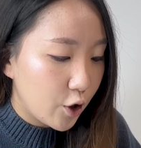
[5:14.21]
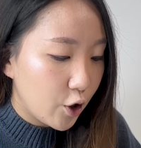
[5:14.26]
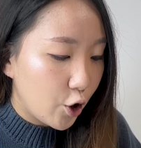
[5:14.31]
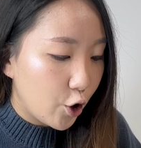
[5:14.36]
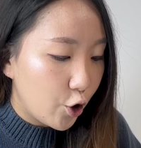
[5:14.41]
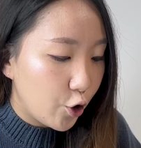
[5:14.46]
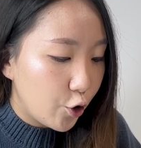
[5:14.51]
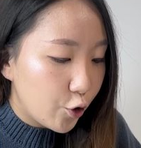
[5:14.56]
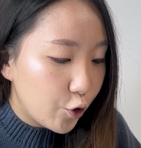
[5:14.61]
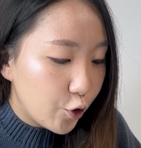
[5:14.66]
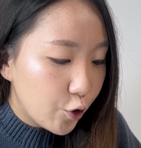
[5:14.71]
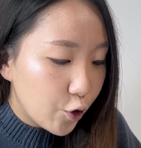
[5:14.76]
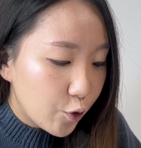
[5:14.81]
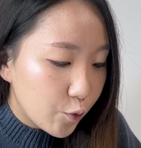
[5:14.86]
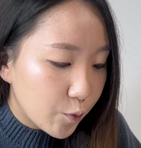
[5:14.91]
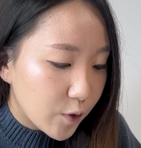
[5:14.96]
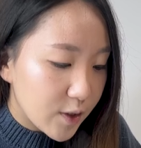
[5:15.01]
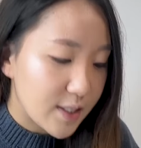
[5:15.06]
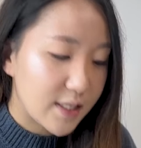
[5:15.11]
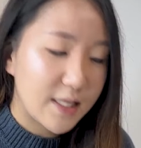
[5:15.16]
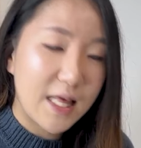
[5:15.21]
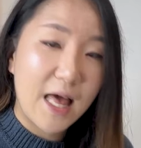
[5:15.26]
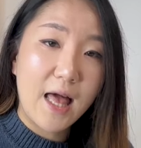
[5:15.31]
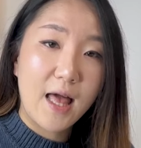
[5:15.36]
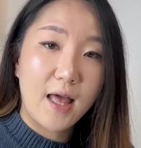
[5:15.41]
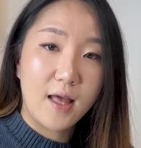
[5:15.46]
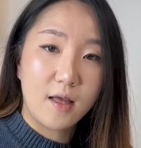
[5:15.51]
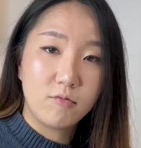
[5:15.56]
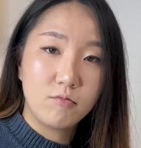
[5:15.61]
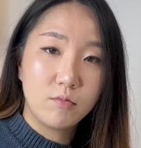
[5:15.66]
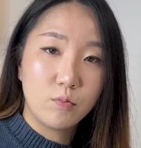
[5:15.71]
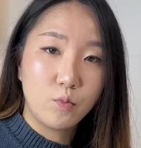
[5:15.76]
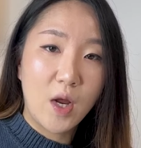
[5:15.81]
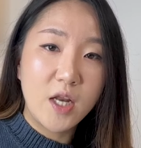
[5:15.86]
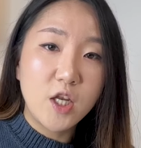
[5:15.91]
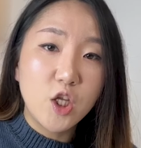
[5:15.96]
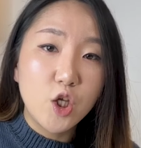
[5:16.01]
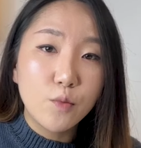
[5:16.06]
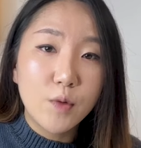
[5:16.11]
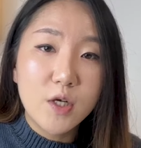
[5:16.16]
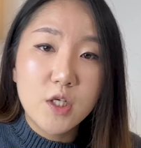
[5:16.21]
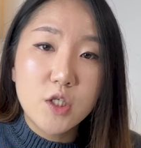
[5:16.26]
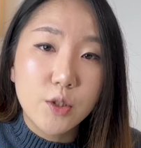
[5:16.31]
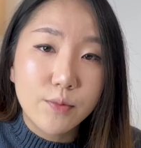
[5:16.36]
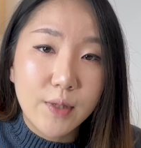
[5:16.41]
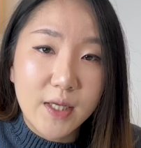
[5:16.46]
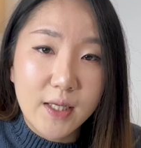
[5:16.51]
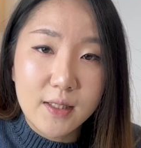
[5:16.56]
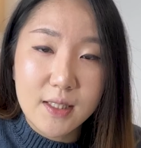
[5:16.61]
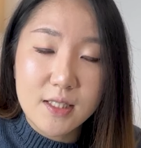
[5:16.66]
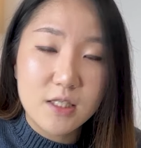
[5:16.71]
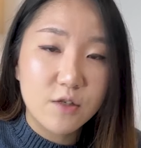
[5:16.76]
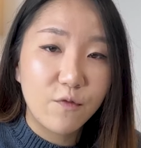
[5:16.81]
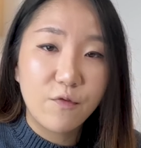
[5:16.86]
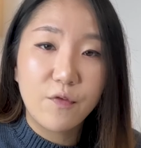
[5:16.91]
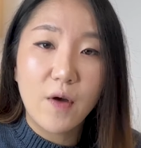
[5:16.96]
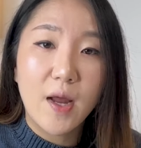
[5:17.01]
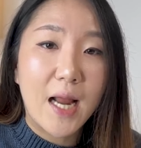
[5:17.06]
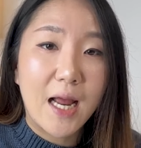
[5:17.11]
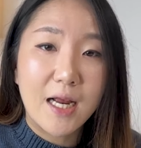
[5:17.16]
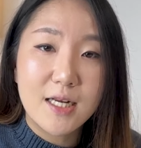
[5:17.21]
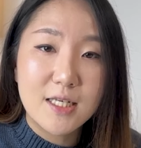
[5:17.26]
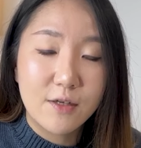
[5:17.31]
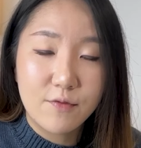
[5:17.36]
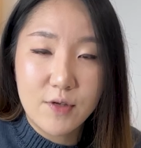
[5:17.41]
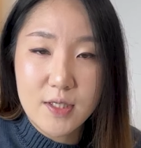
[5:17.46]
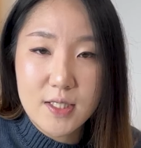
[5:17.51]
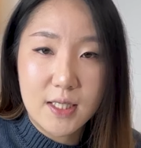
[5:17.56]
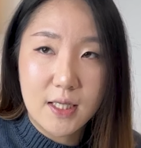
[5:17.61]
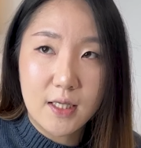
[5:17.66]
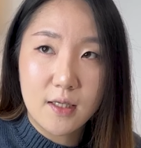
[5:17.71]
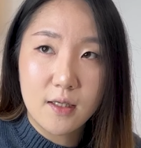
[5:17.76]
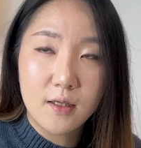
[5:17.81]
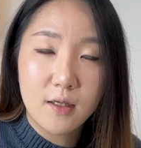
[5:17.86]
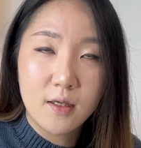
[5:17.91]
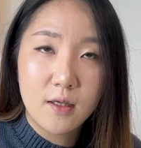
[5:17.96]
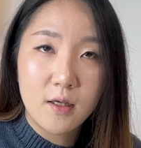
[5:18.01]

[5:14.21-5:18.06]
Who was there when you were doing this fun activity?